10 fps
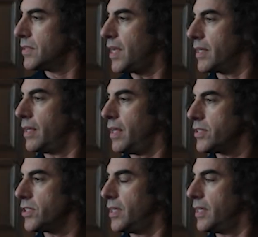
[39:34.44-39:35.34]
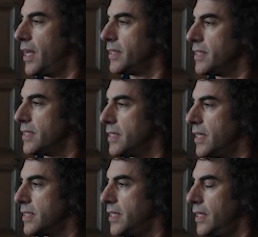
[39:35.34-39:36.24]
Psychologically,
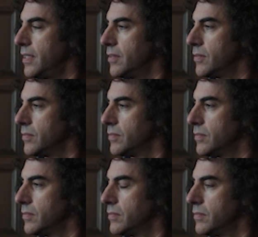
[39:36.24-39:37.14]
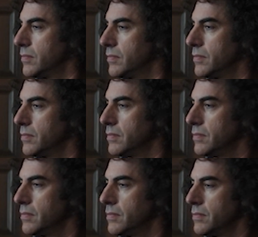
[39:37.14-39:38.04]
1960. What were you doing
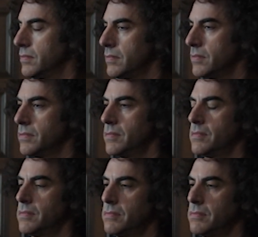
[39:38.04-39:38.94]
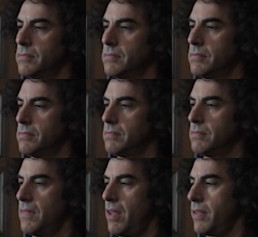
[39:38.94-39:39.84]
until 1960?
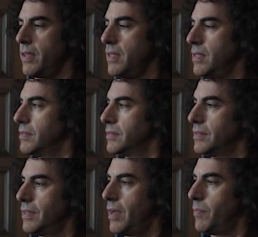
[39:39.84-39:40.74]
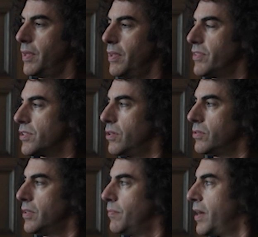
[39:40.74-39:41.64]
Nothing. I believe it's
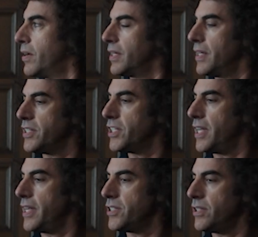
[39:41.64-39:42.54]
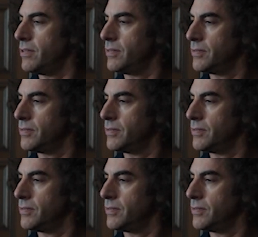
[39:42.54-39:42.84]
called an American education.